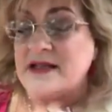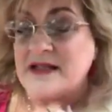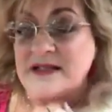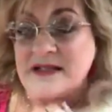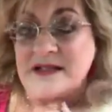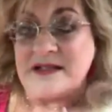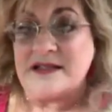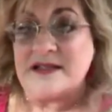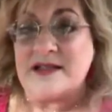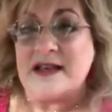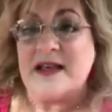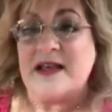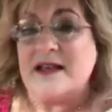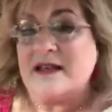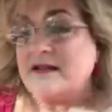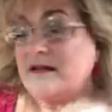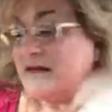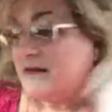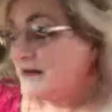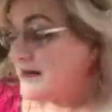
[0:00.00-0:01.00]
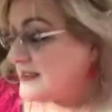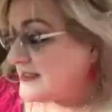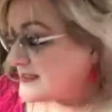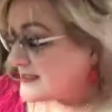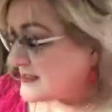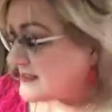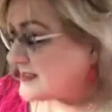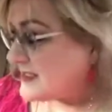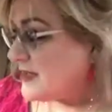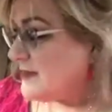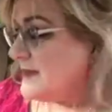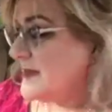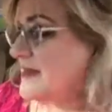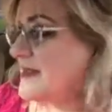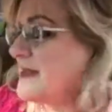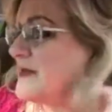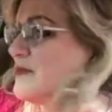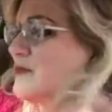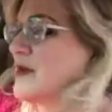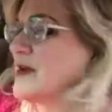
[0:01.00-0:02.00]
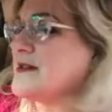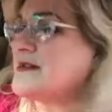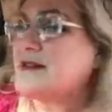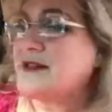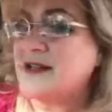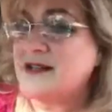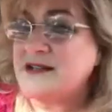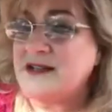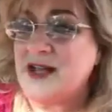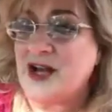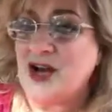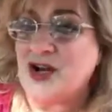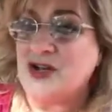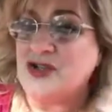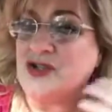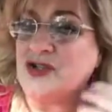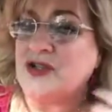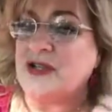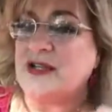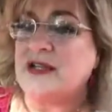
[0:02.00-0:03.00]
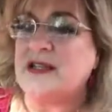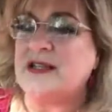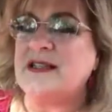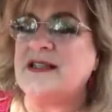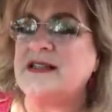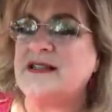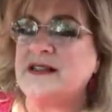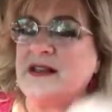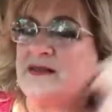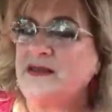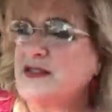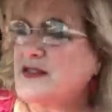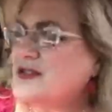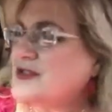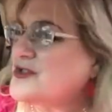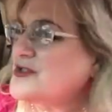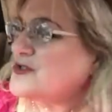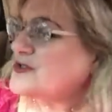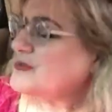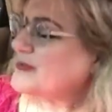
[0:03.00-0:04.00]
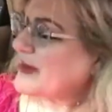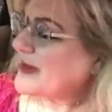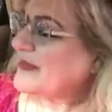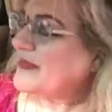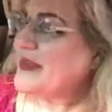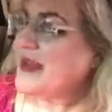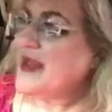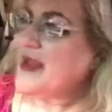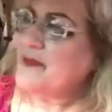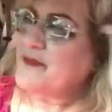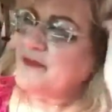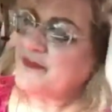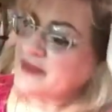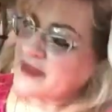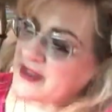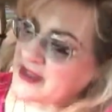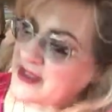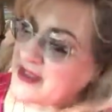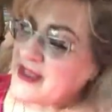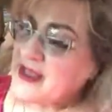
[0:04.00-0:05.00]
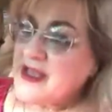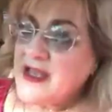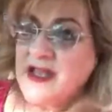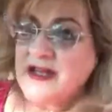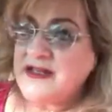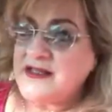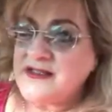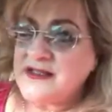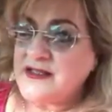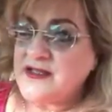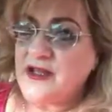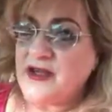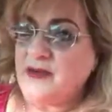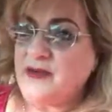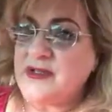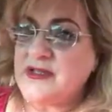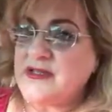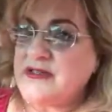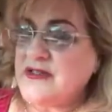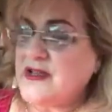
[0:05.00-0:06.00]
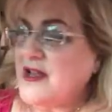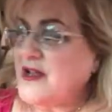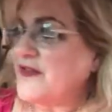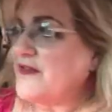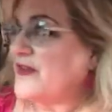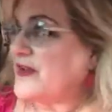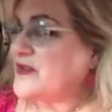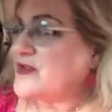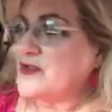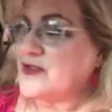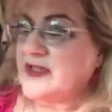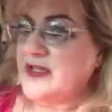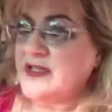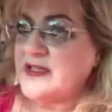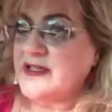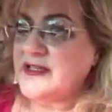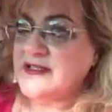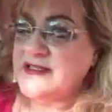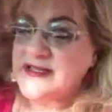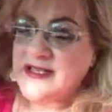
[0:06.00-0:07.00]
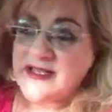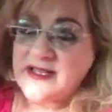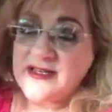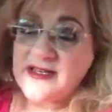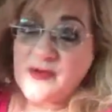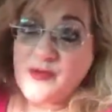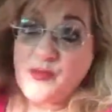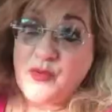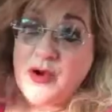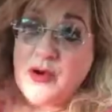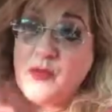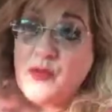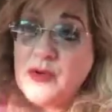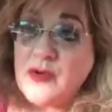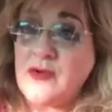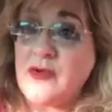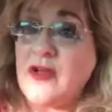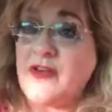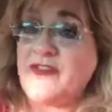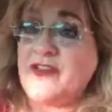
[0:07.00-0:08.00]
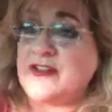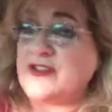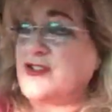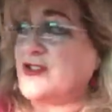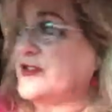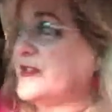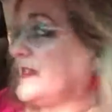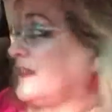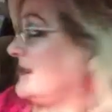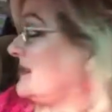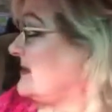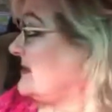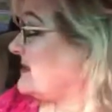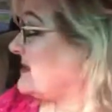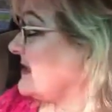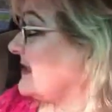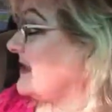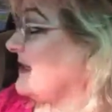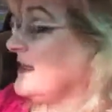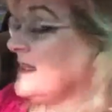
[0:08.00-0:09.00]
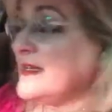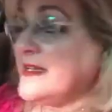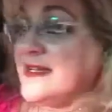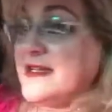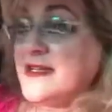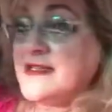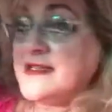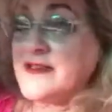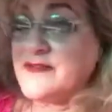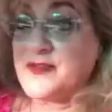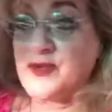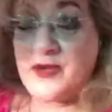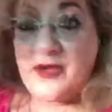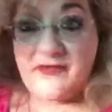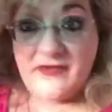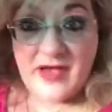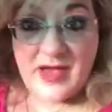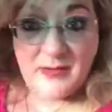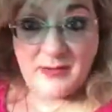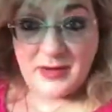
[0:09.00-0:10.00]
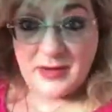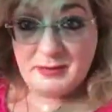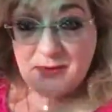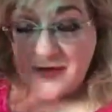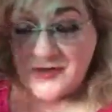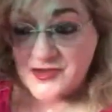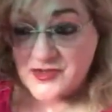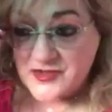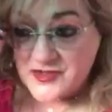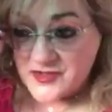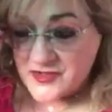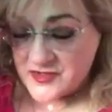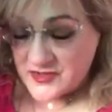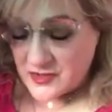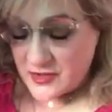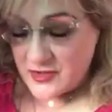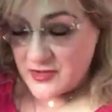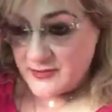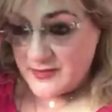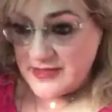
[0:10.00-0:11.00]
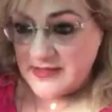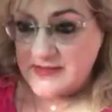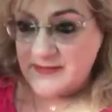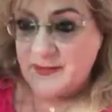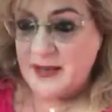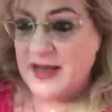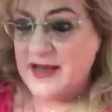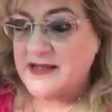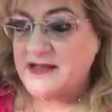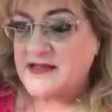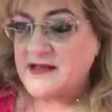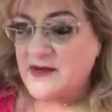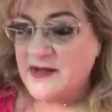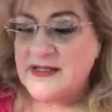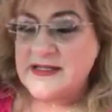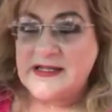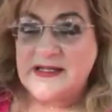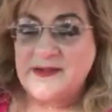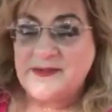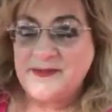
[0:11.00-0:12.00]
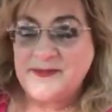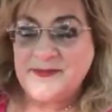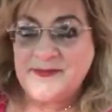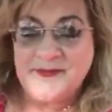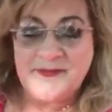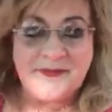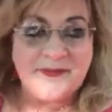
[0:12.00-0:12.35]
I did say, he did tell me that it does not hurt your kidneys because I was concerned about that. And he said, no, it does not affect your kidneys. And what will affect your kidneys is if you have high blood pressure, so start your meds back. So I did.